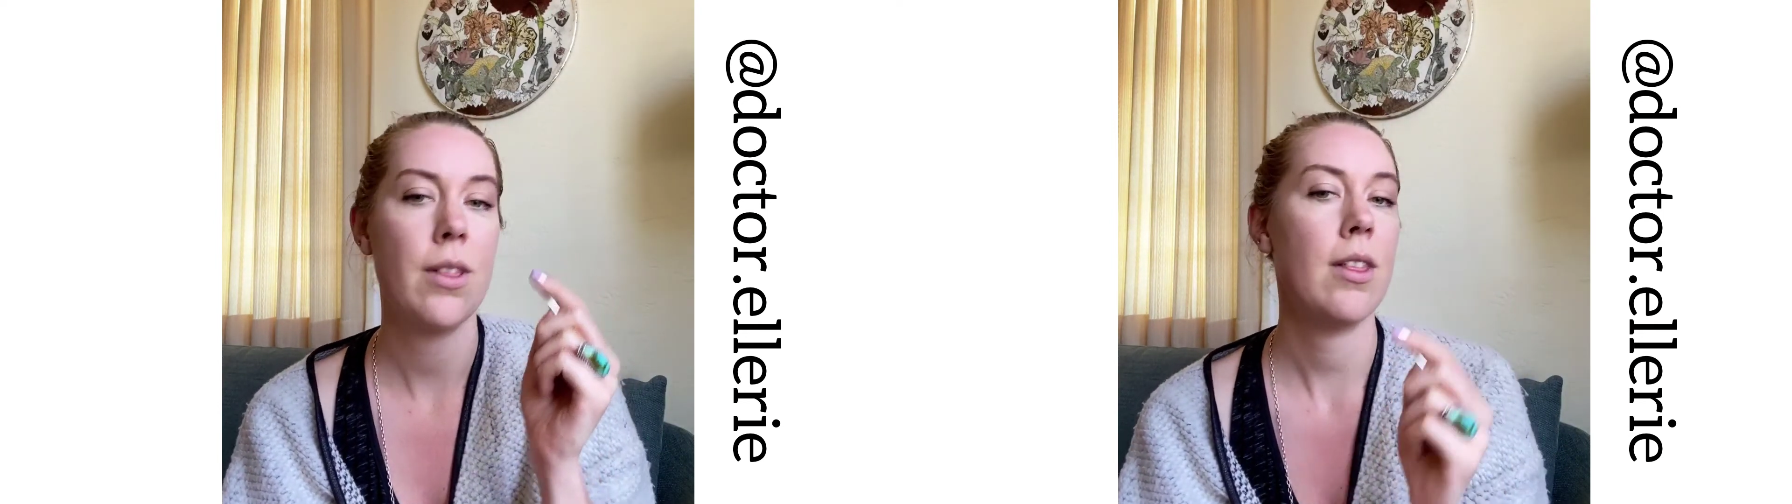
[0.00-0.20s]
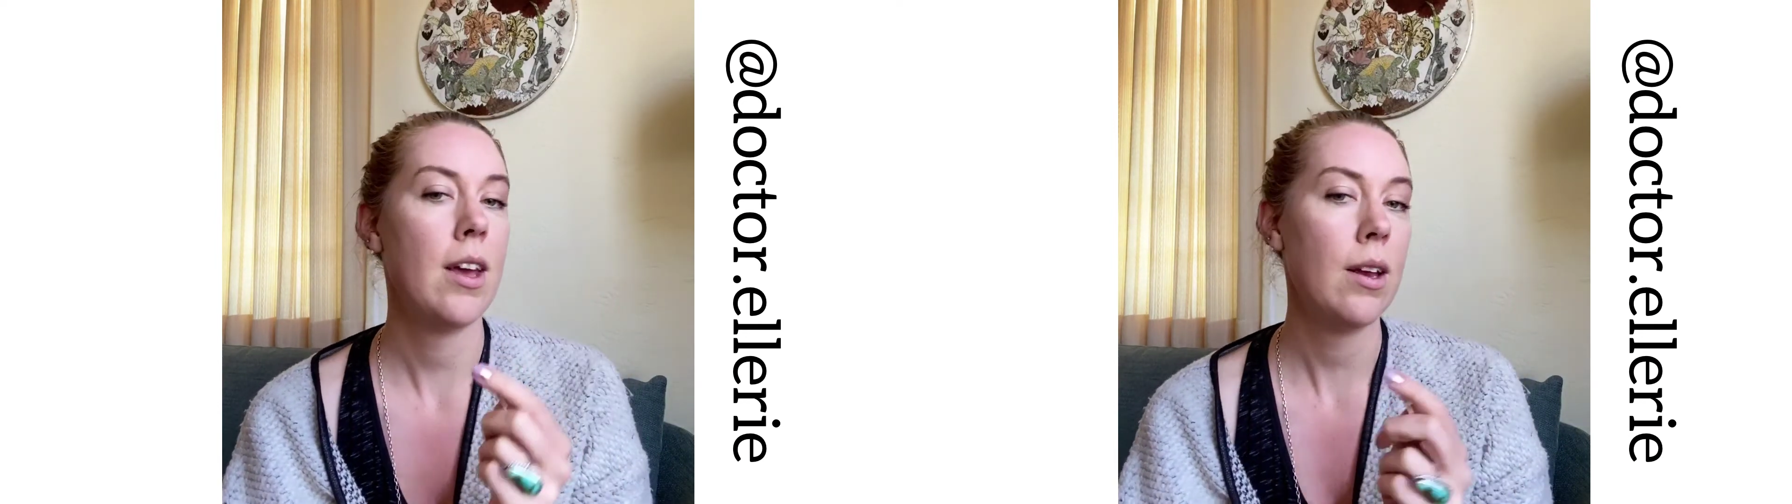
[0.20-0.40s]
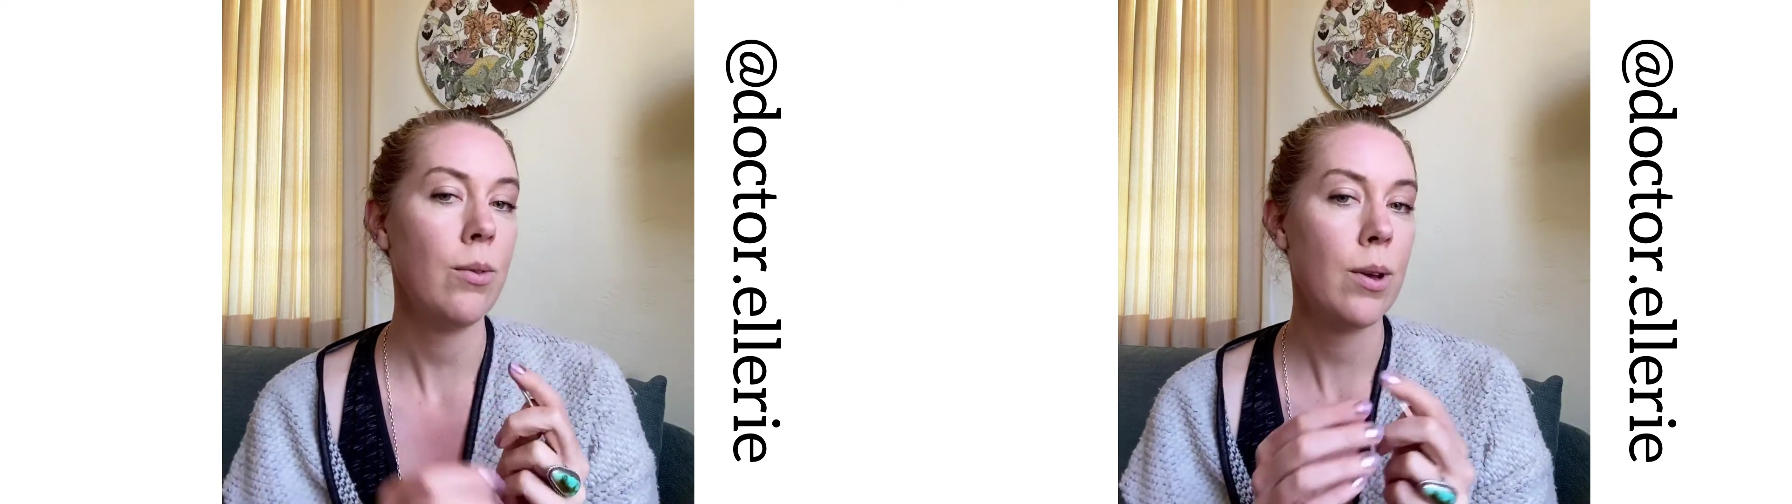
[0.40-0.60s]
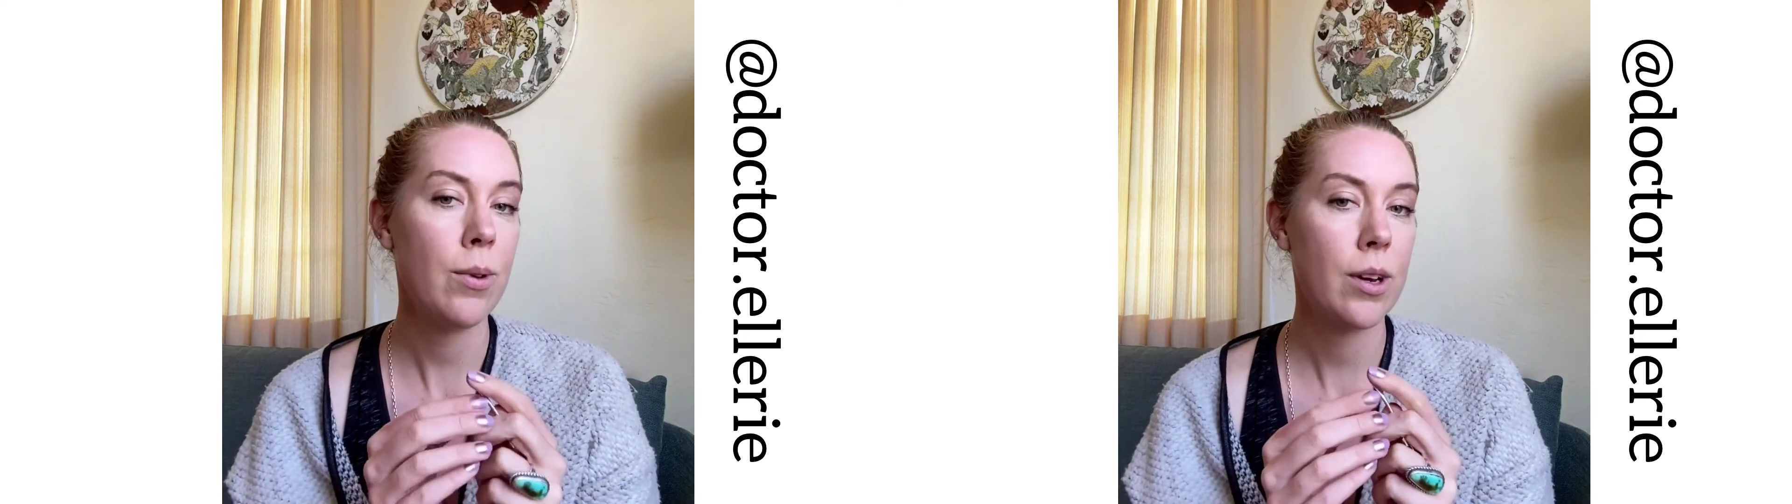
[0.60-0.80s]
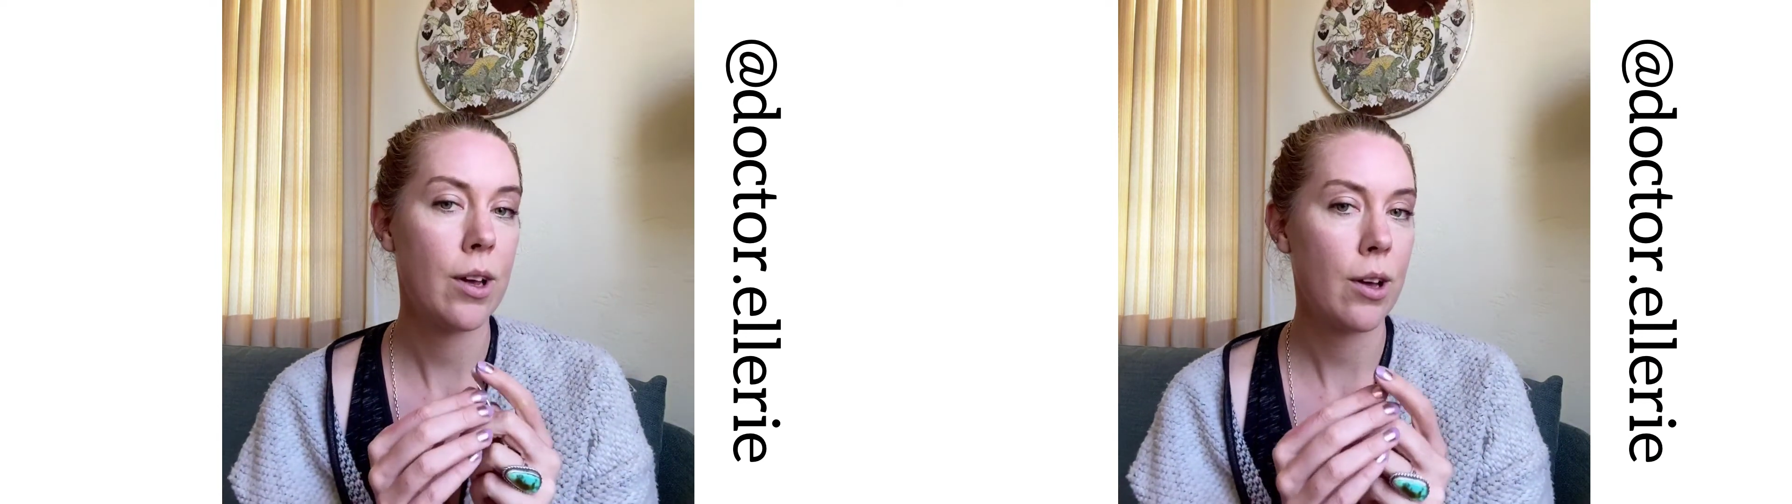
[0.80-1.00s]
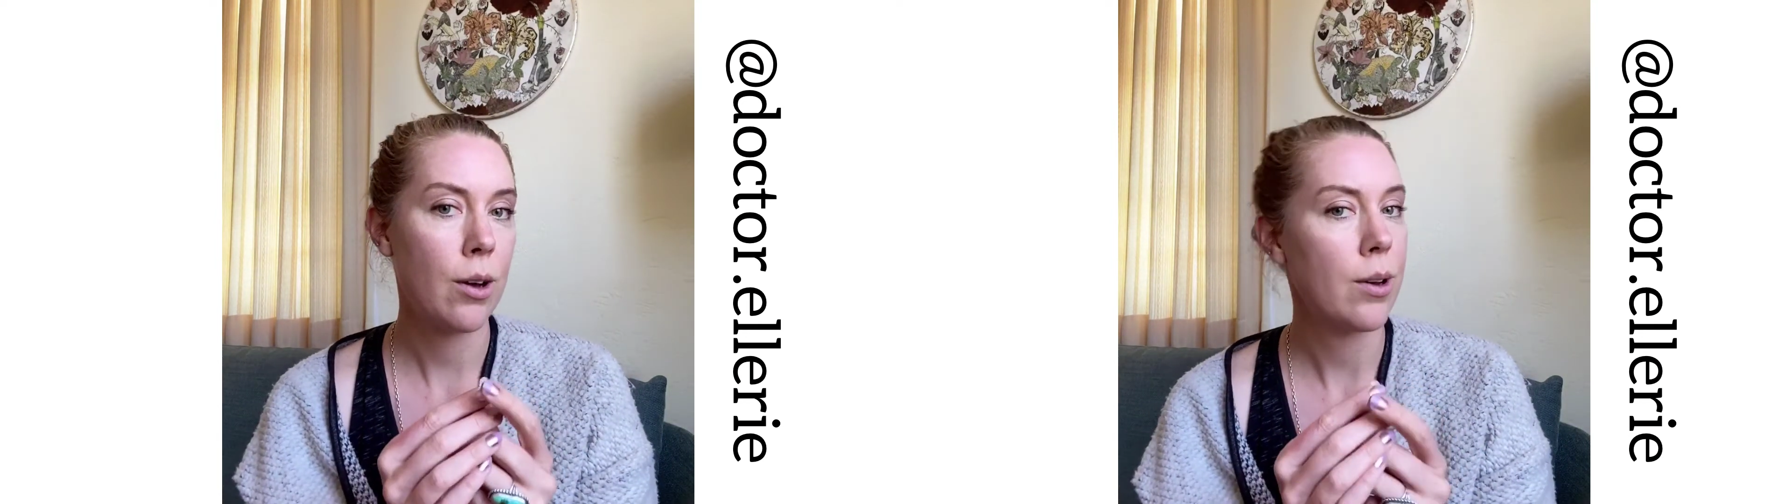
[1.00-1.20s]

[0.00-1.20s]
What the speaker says: then we would go